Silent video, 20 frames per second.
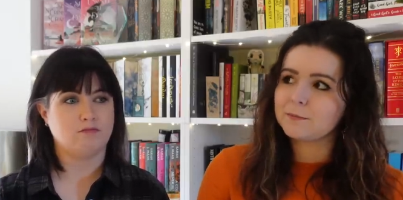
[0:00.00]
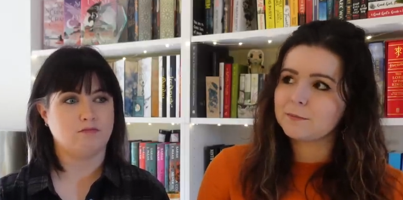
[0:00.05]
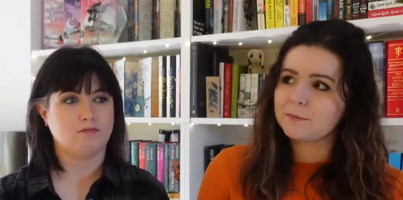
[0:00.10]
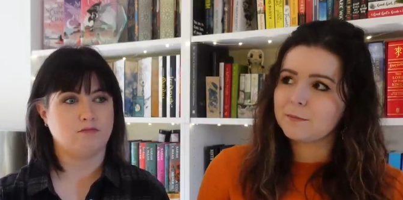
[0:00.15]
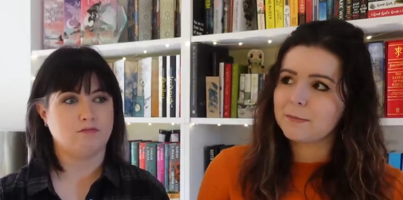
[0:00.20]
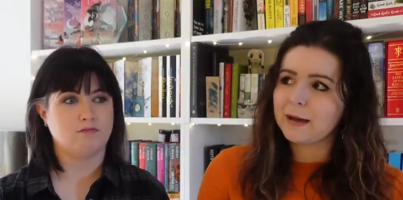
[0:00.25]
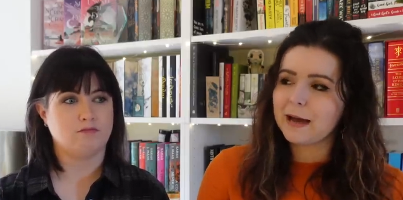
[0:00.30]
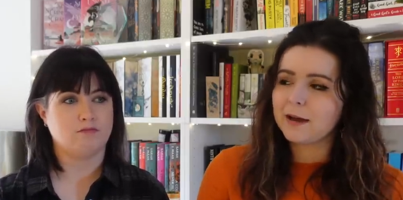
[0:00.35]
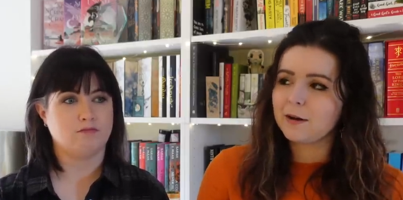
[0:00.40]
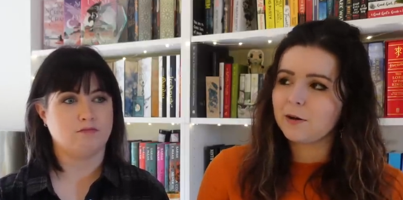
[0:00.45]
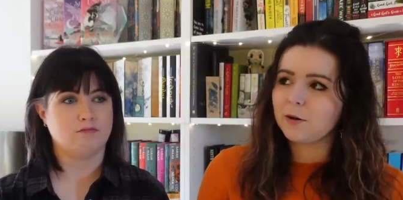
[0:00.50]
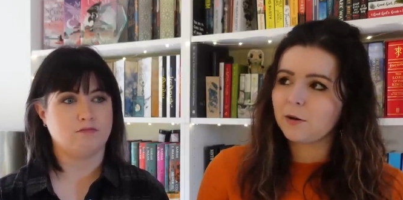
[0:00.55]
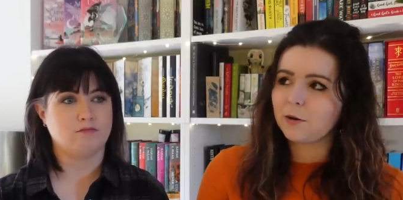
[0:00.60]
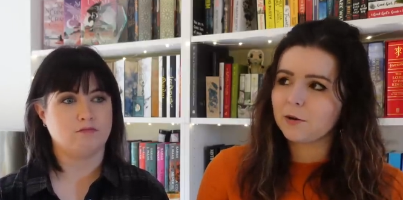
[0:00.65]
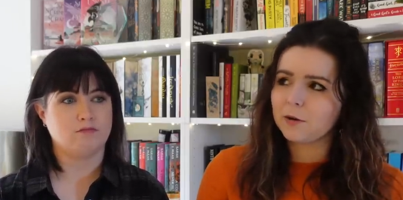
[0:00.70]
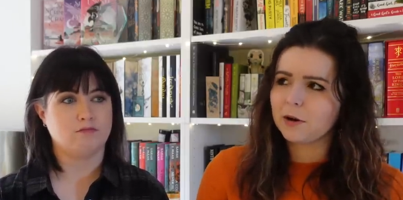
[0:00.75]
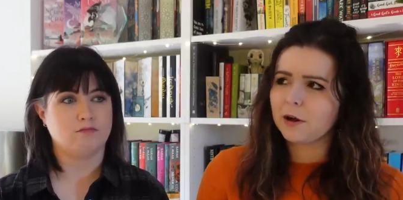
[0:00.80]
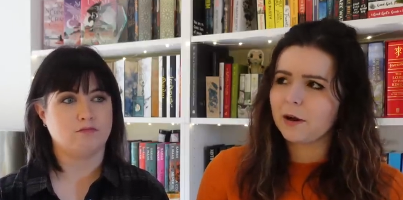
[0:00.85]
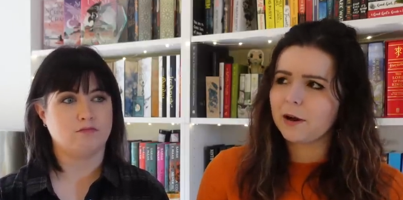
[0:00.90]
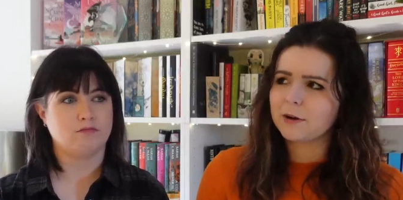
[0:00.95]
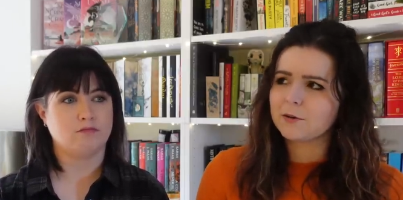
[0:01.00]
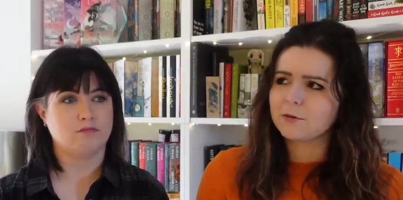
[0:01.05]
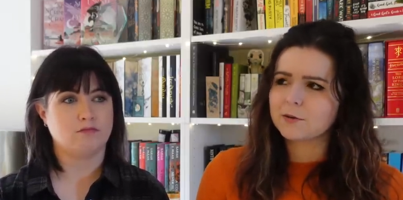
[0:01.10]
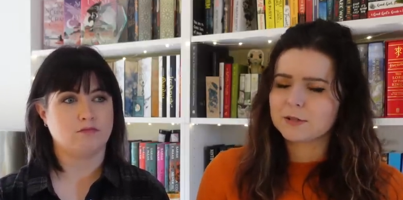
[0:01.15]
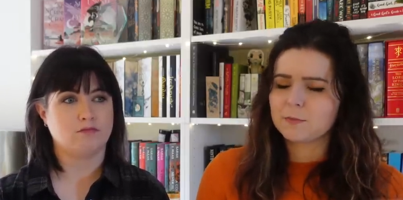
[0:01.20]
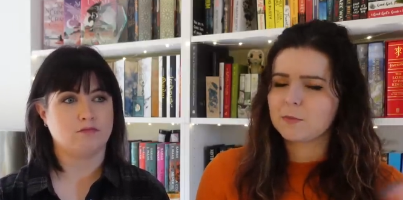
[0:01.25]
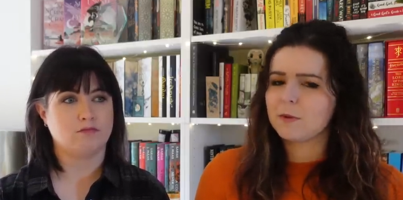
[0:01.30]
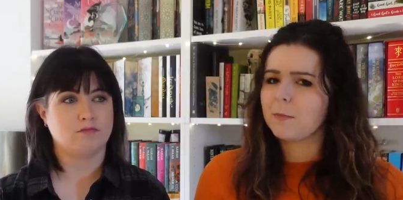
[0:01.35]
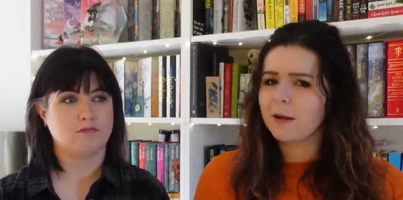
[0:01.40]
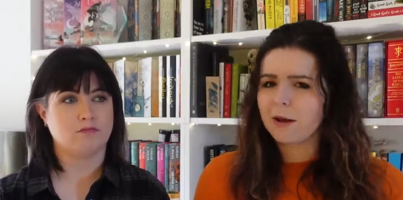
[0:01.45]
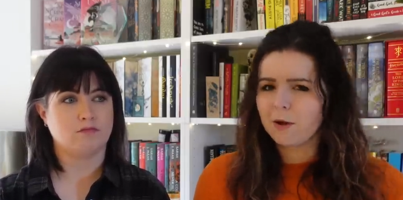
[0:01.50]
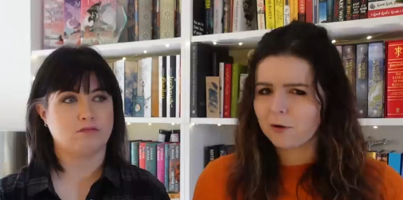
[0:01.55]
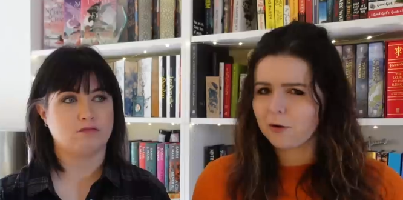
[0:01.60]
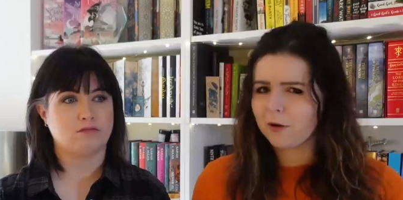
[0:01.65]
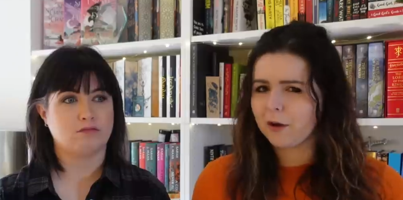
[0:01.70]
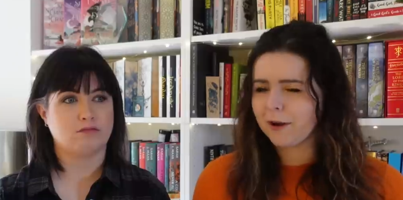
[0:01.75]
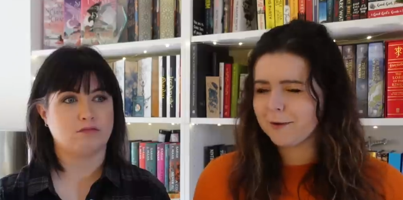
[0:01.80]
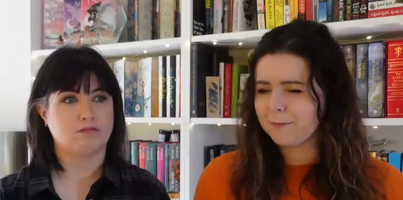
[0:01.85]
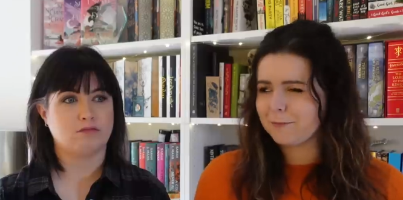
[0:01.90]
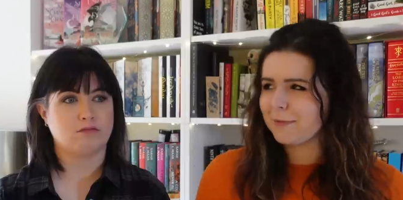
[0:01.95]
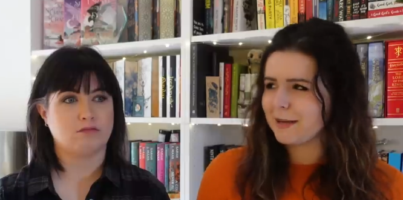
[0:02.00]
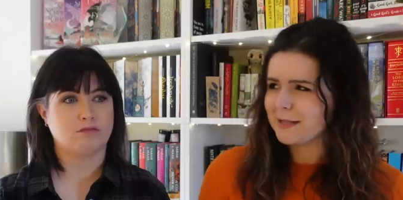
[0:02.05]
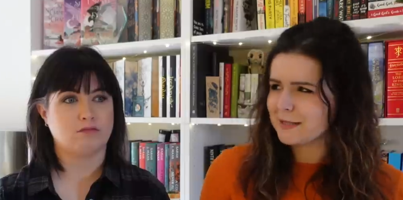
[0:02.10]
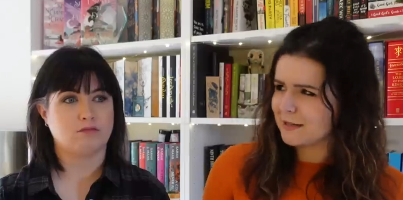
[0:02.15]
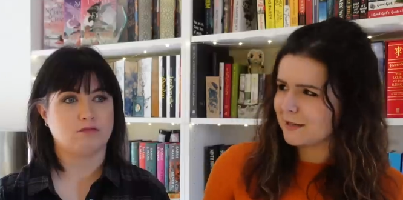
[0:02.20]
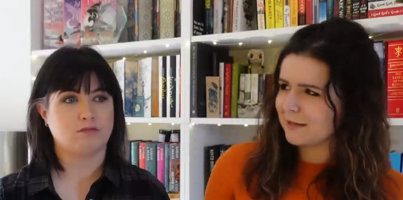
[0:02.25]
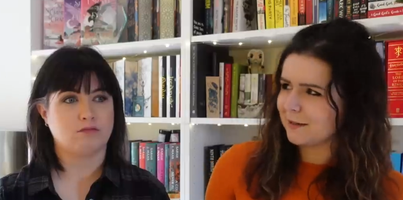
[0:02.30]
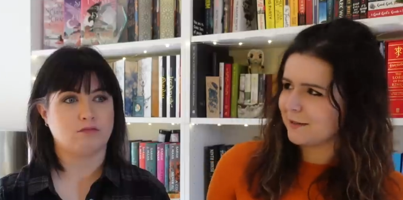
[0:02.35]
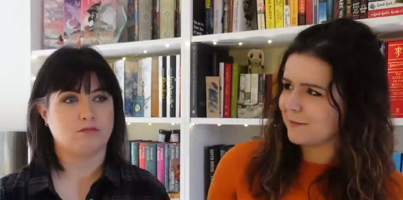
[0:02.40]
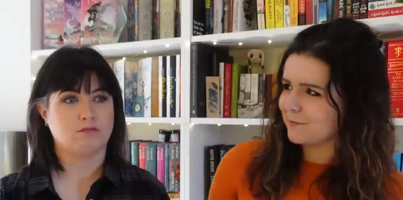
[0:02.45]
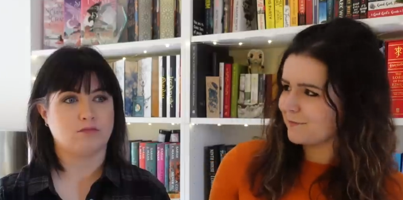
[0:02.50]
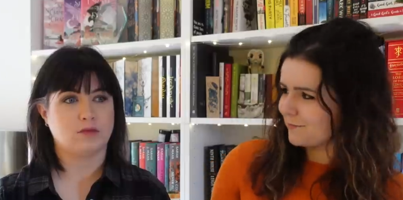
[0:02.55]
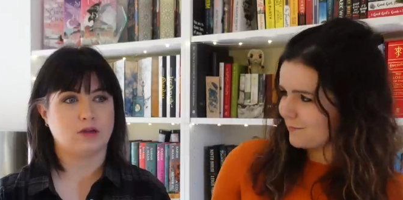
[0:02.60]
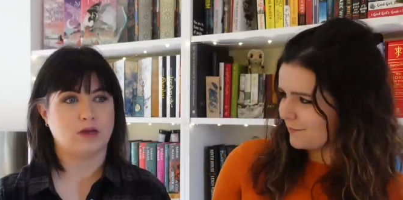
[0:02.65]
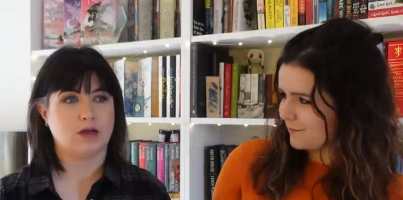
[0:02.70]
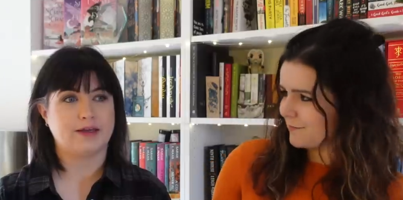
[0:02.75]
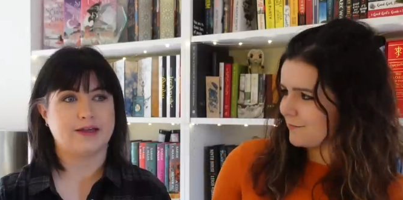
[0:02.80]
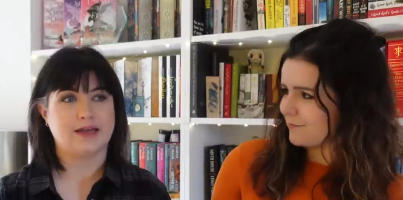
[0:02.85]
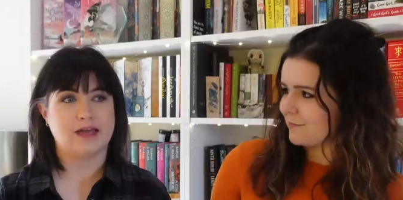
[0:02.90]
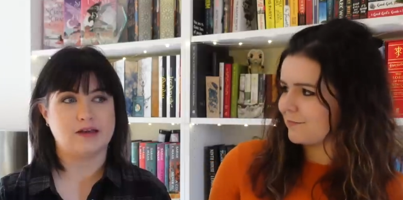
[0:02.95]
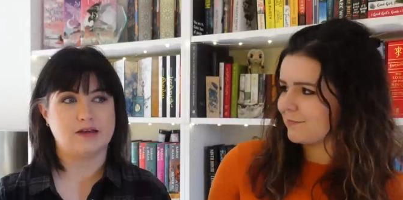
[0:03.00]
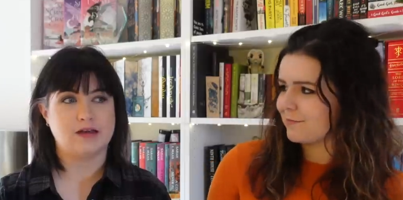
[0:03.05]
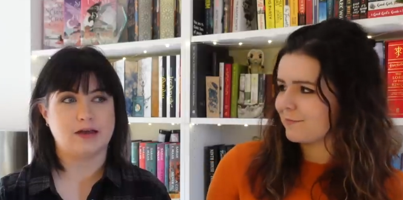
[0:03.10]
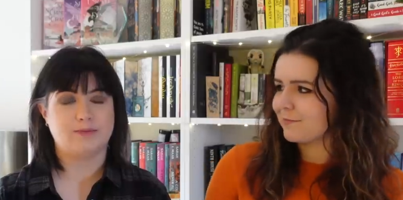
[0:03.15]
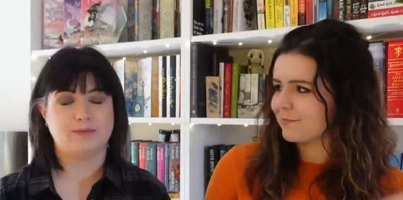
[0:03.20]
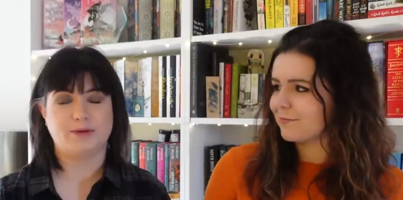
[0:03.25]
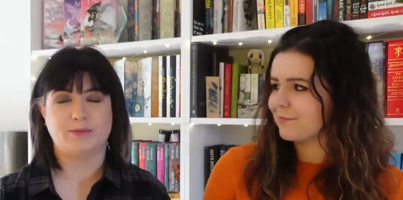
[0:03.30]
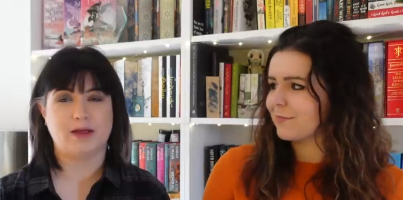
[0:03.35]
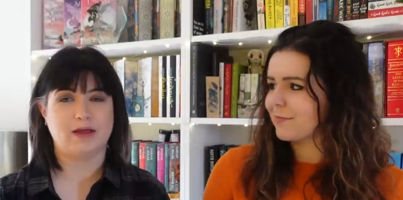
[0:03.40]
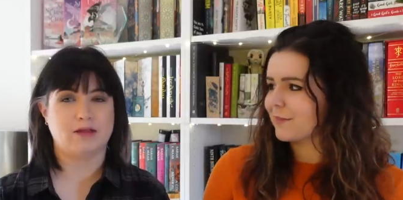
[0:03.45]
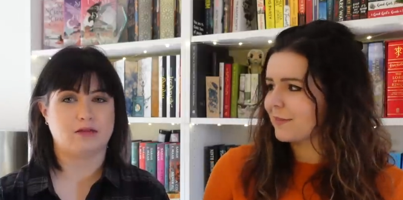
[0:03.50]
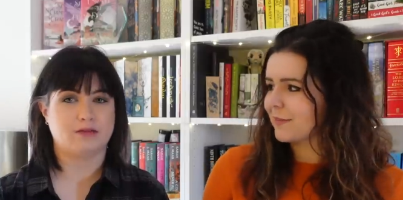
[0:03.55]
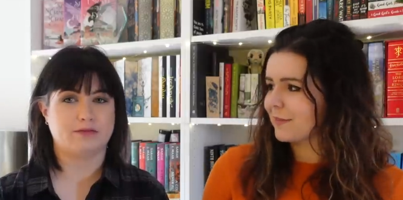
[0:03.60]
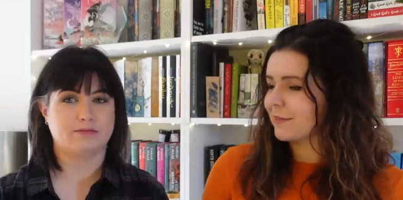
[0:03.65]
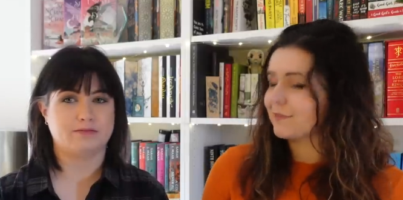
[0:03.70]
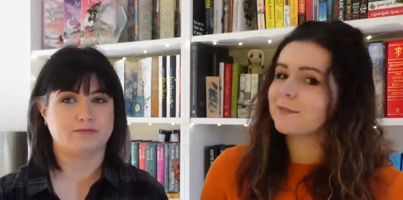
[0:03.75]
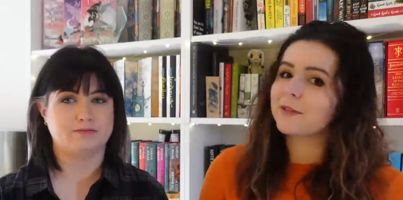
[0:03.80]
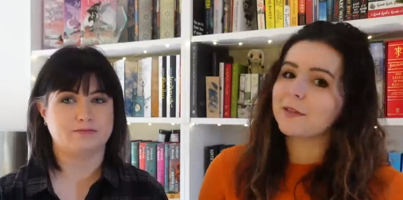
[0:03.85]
Speaker 1: met online or did we meet online basically? I kidnapped Beth.